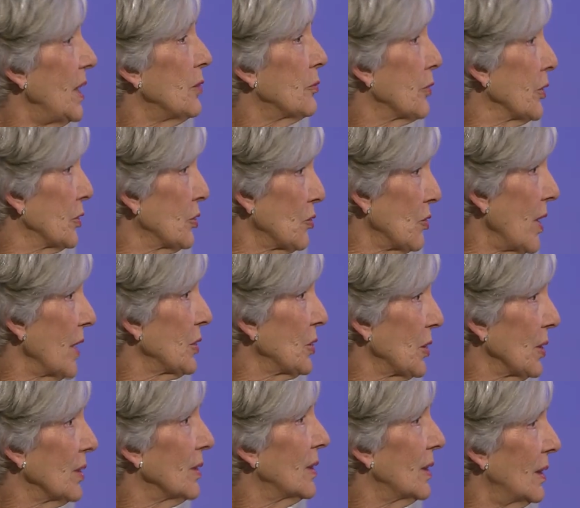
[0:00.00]

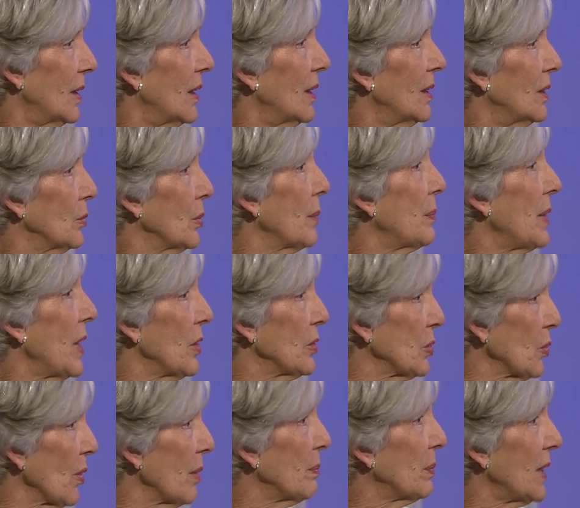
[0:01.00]
infrastructure
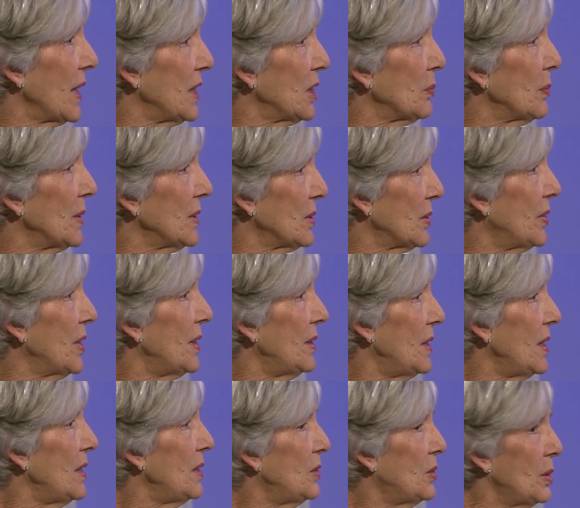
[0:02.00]
repairs or replacements that
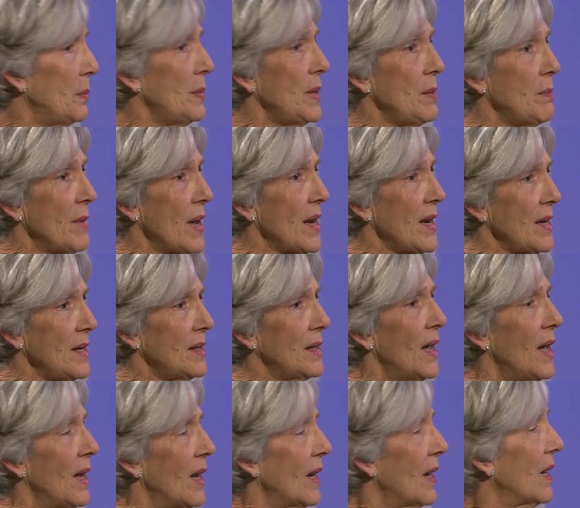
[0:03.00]
need to be made.
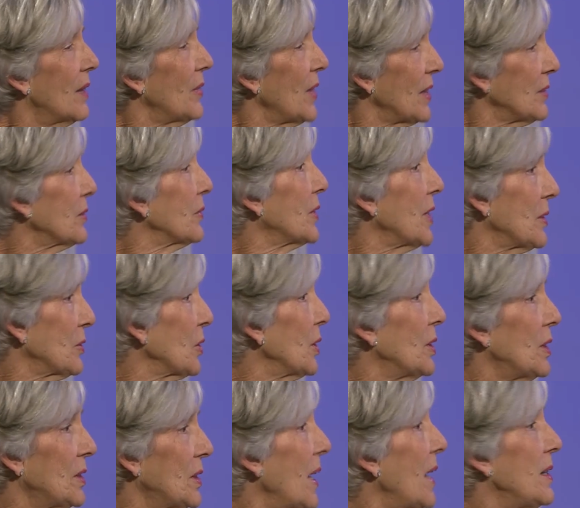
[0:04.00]
That's
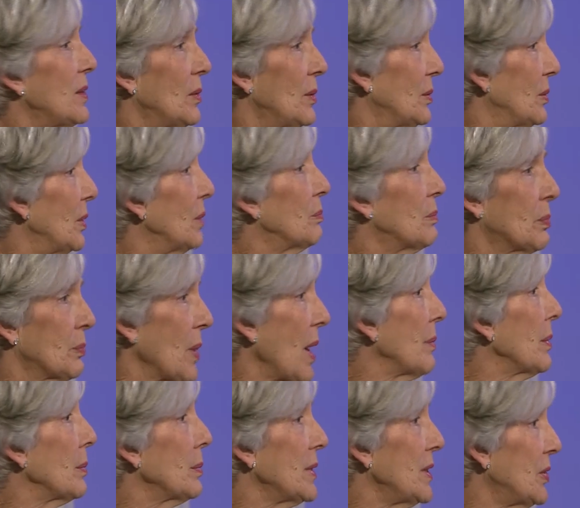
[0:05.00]
going to take
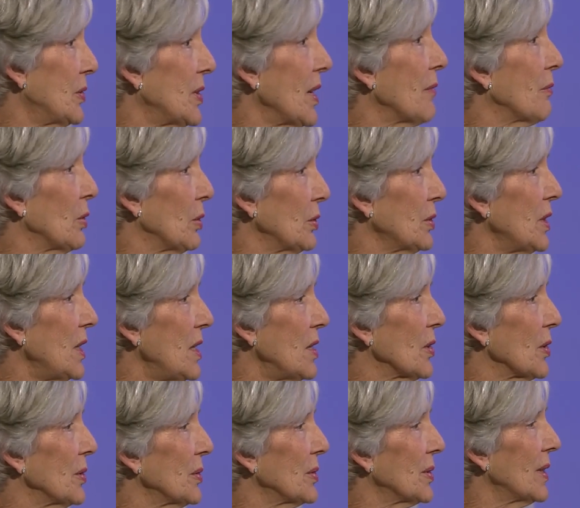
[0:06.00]
probably several
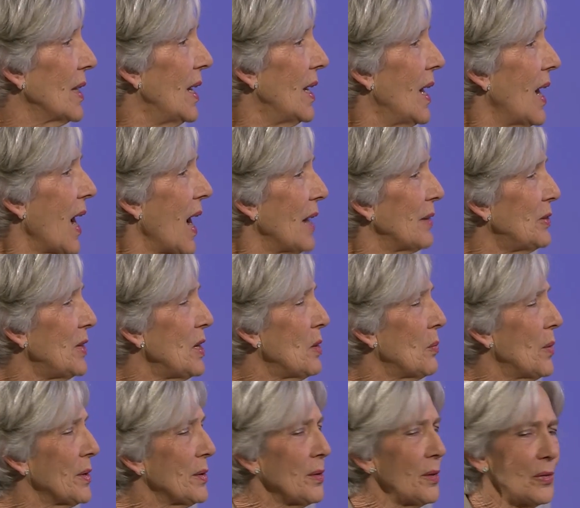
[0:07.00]
years. I
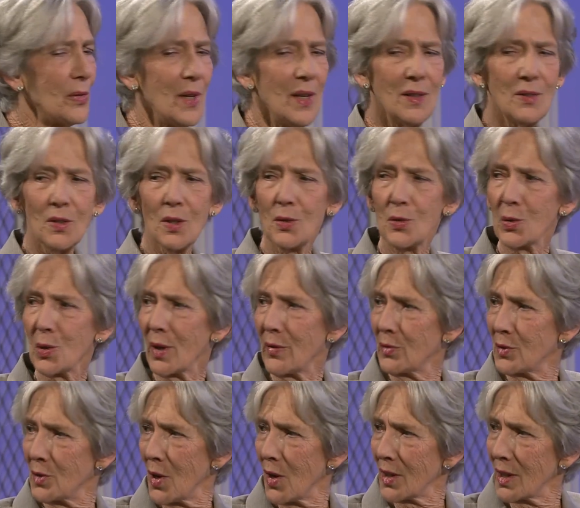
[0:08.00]
think one of the things, and sort
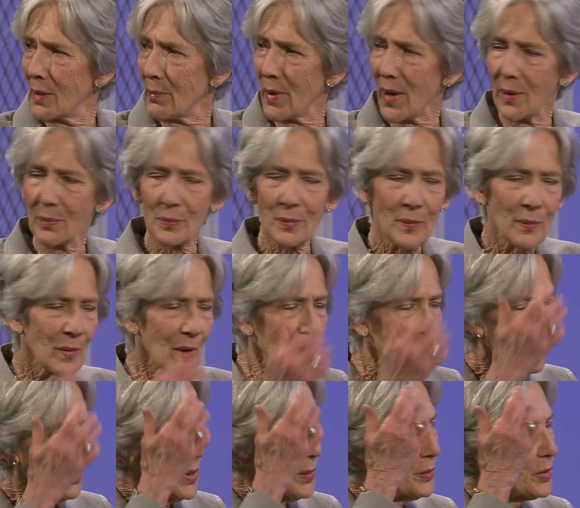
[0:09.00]
of
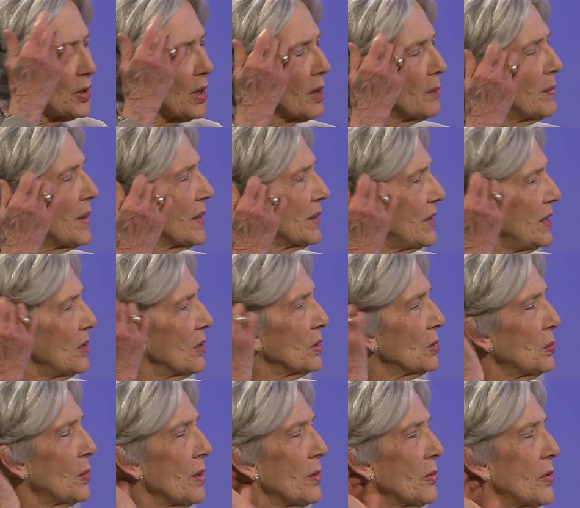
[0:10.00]
we were talking about here,
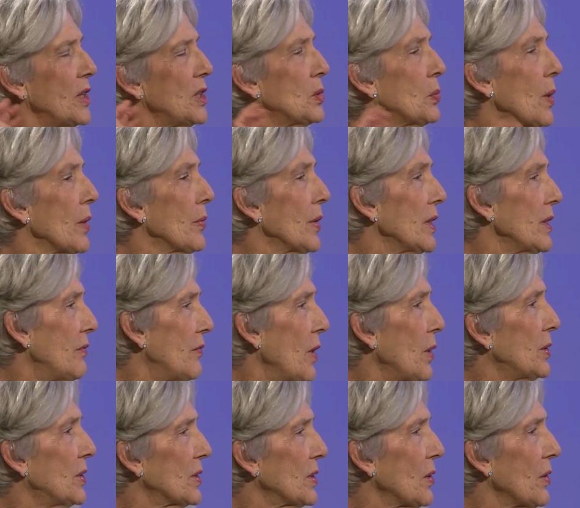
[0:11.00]
is one of the things we're really
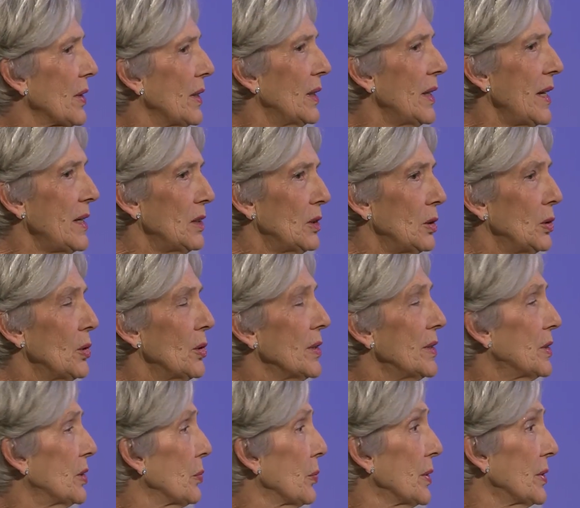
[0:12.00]
focusing on in Lake Lure
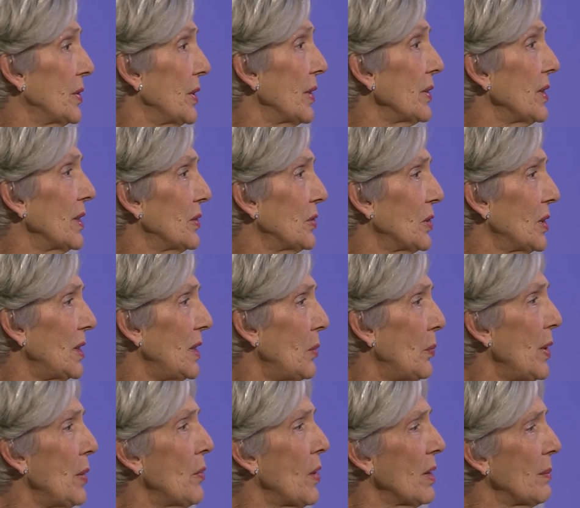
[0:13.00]
is the resiliency.
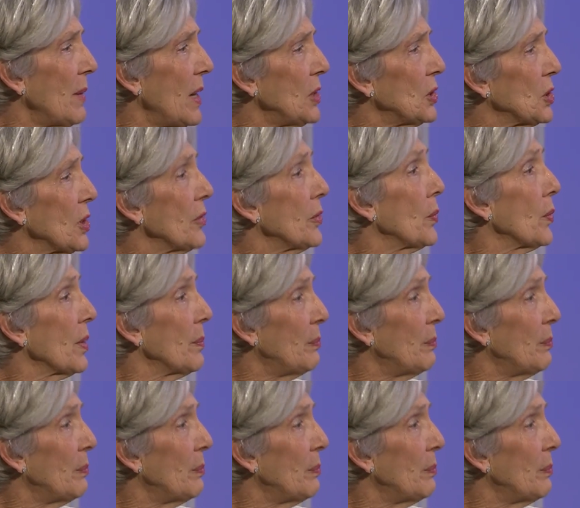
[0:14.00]
We want to make sure that we're